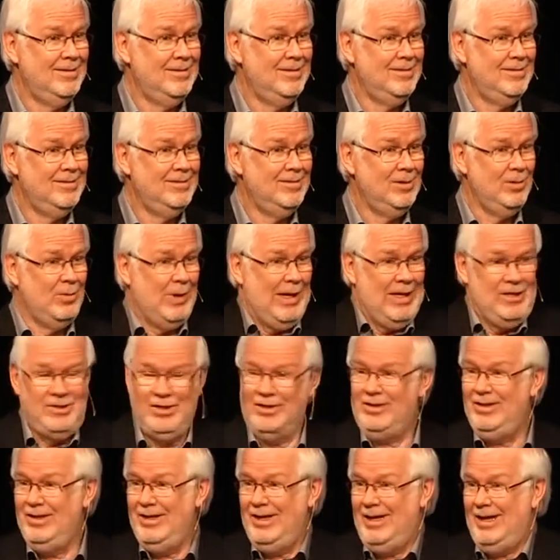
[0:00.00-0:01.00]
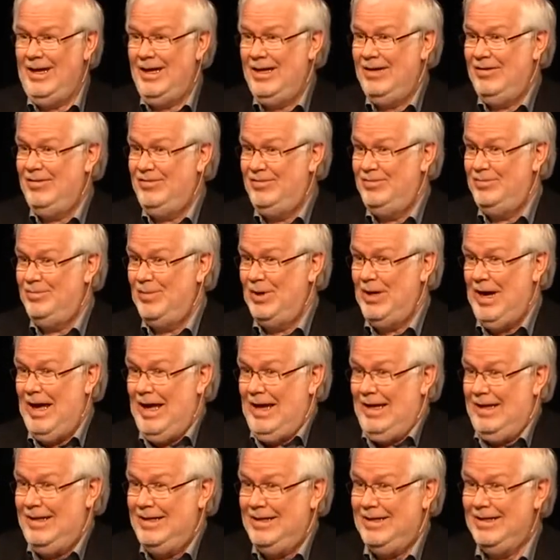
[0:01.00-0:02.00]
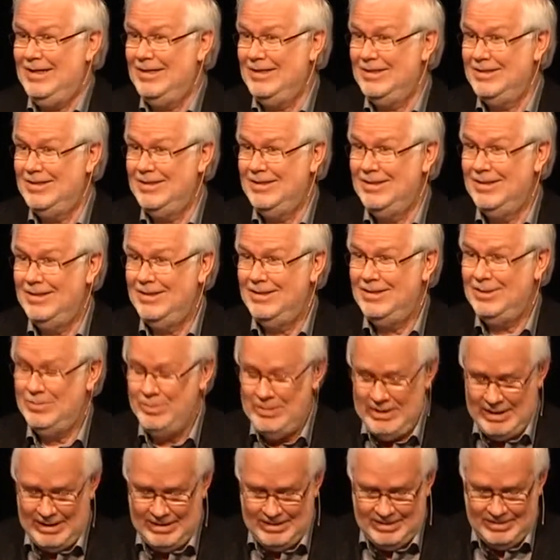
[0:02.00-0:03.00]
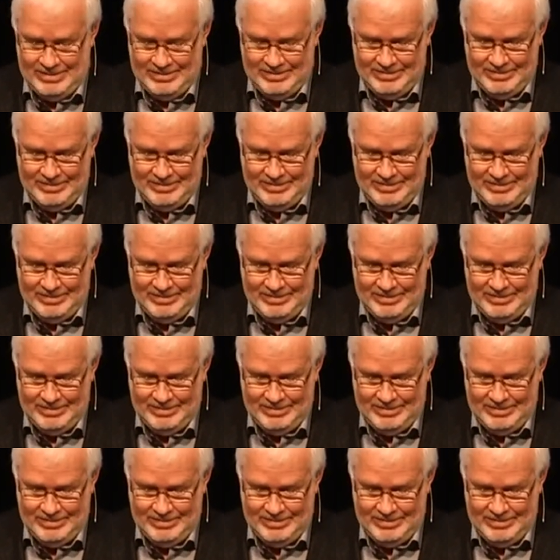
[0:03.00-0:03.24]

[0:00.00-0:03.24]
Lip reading: Well, why shouldn't I if morality is subjective?